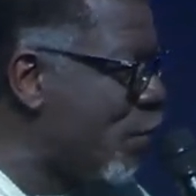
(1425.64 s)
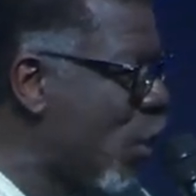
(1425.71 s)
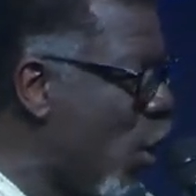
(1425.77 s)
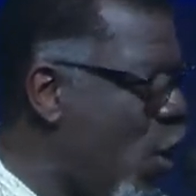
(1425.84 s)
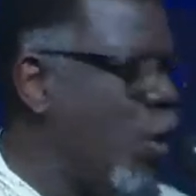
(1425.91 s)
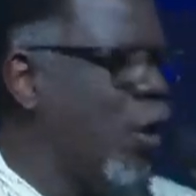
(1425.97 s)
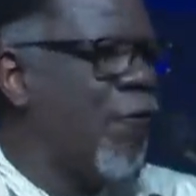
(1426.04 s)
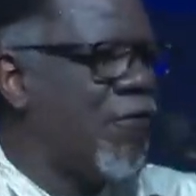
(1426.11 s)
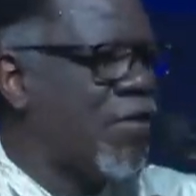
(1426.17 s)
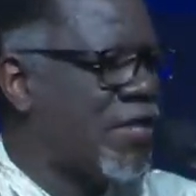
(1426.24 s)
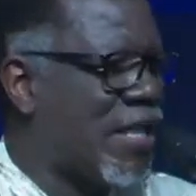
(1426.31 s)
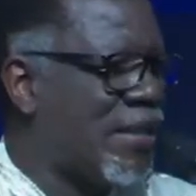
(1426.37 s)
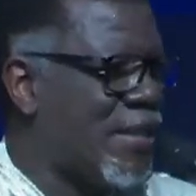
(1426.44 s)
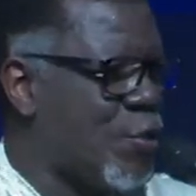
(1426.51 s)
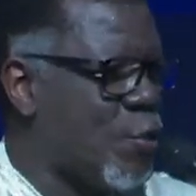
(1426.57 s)
All of a
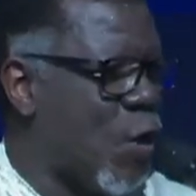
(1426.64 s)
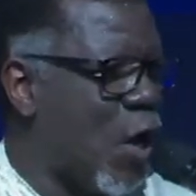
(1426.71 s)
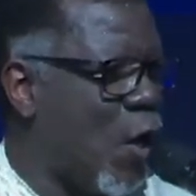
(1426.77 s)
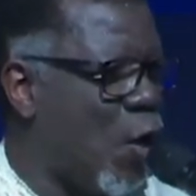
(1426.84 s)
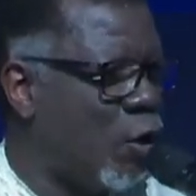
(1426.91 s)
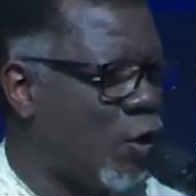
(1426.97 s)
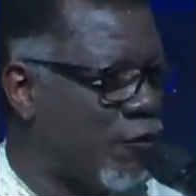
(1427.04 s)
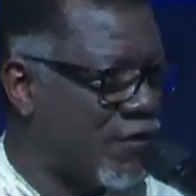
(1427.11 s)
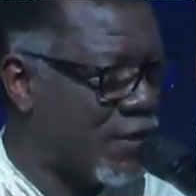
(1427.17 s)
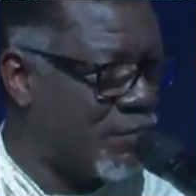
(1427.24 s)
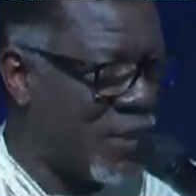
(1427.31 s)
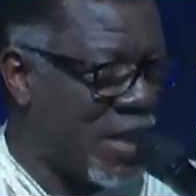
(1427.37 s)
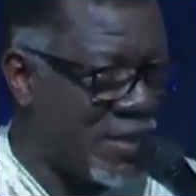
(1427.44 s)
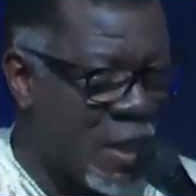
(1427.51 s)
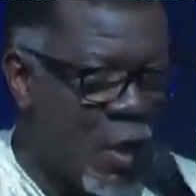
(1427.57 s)
sudden, you are all over the
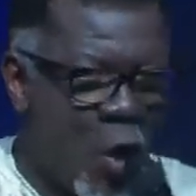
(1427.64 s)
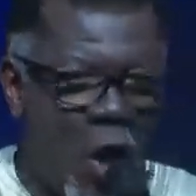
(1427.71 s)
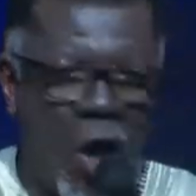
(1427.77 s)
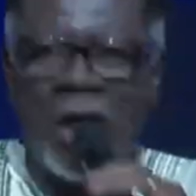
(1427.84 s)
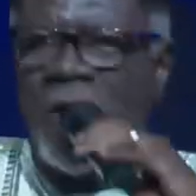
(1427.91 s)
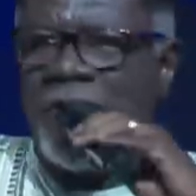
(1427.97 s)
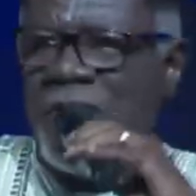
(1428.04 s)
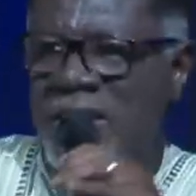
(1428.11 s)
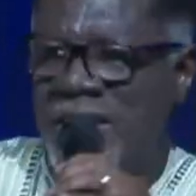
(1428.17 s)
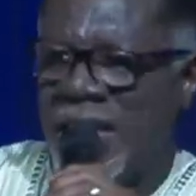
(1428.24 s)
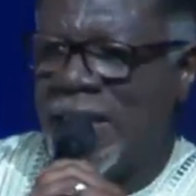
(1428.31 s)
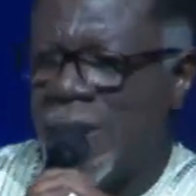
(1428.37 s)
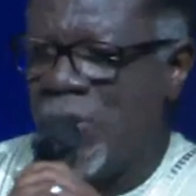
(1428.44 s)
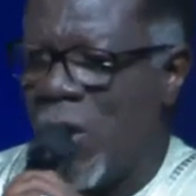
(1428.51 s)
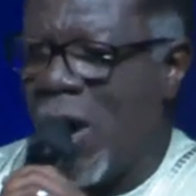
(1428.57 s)
place. All of a
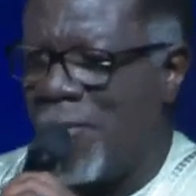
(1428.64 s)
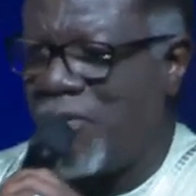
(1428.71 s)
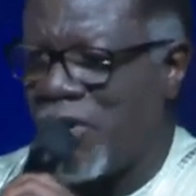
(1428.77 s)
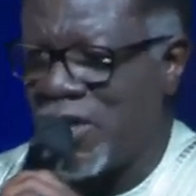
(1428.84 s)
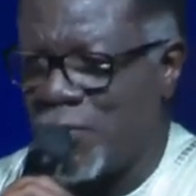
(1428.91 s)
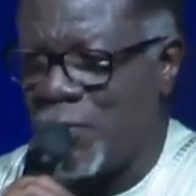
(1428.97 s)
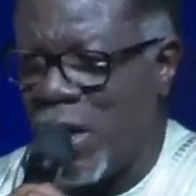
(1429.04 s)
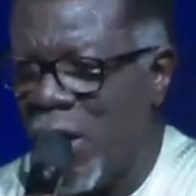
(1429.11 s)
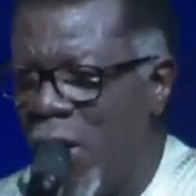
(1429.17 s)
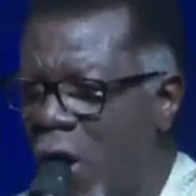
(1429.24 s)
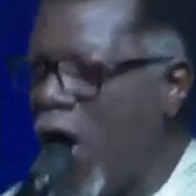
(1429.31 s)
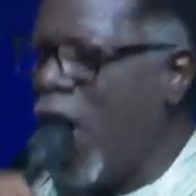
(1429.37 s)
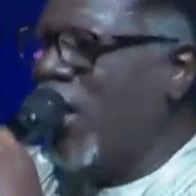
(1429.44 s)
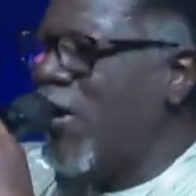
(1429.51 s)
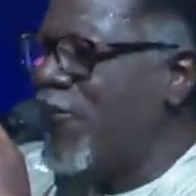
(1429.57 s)
sudden, you are prospering.
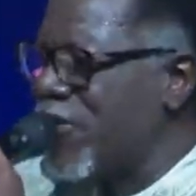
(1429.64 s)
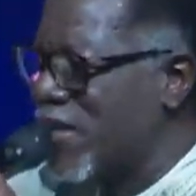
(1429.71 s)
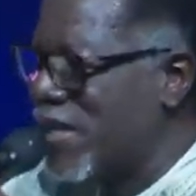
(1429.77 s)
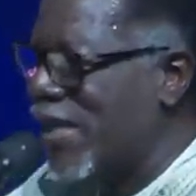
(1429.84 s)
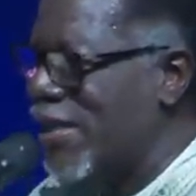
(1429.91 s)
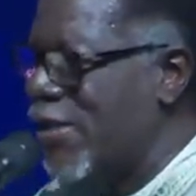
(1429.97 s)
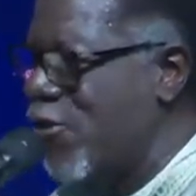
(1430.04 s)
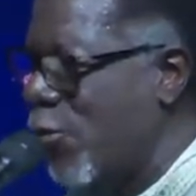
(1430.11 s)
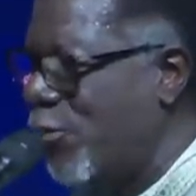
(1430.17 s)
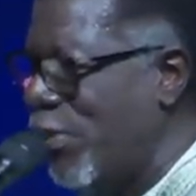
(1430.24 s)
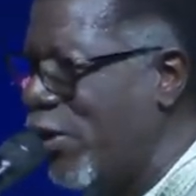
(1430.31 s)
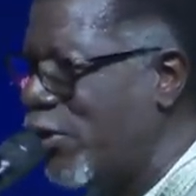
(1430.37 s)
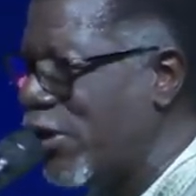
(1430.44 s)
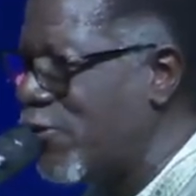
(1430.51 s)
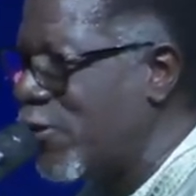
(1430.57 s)
All of a sudden, you're
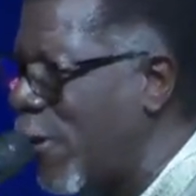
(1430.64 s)
broken through.